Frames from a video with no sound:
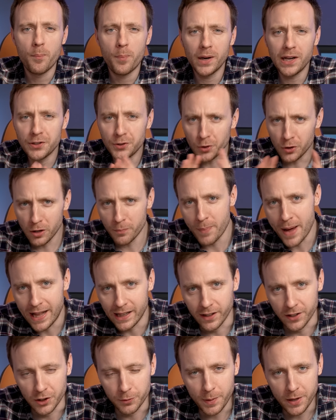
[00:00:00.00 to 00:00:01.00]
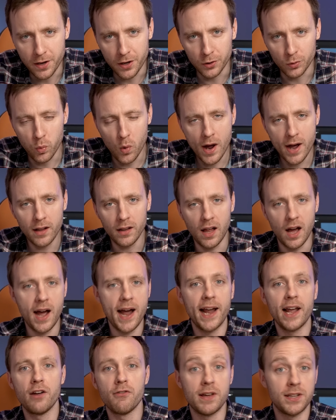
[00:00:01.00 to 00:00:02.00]
But it's all a balance, because while
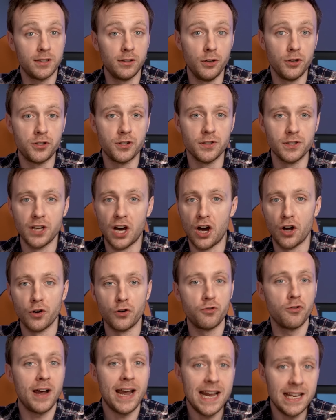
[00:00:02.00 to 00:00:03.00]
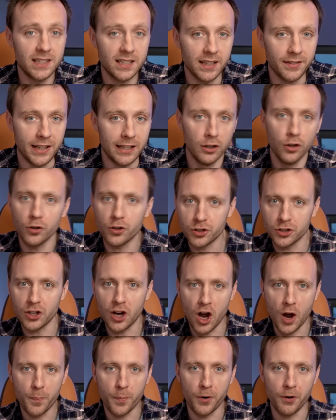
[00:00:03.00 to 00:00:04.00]
higher resolutions are great and they look
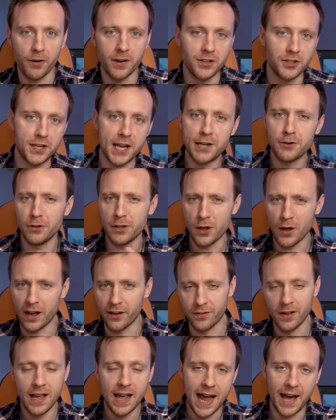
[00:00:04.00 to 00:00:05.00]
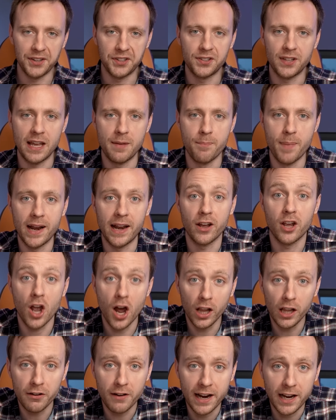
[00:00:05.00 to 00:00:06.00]
sharper and generally have, as I say, better
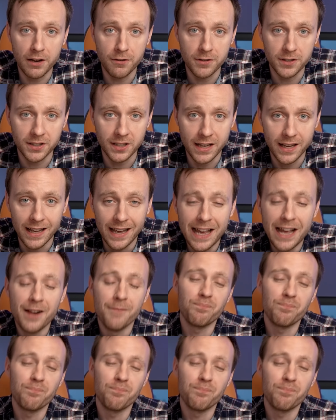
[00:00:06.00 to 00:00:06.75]
color accuracy,